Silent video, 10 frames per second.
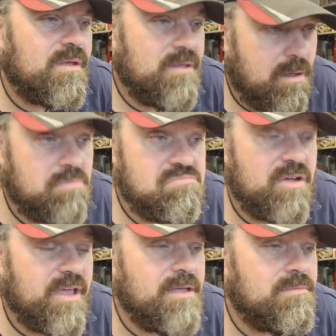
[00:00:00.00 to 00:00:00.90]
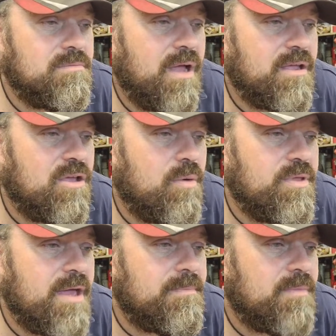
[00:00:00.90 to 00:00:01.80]
Yeah, oh, okay, I can go with
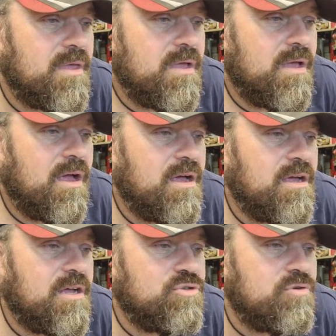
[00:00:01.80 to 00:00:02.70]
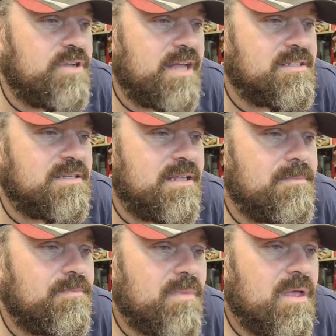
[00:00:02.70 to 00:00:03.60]
that. Drew Dastardly,
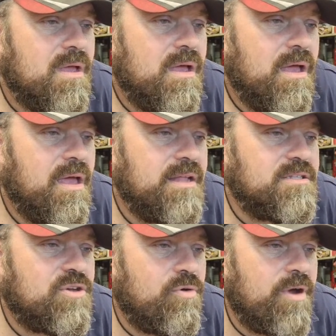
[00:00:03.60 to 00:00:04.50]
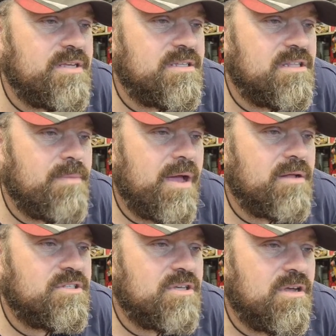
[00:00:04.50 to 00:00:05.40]
it's crazy the
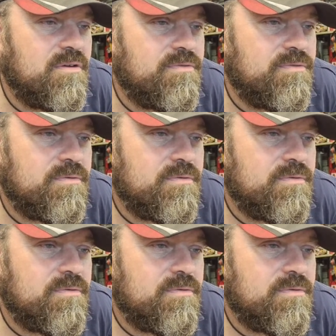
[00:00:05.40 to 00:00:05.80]
amount of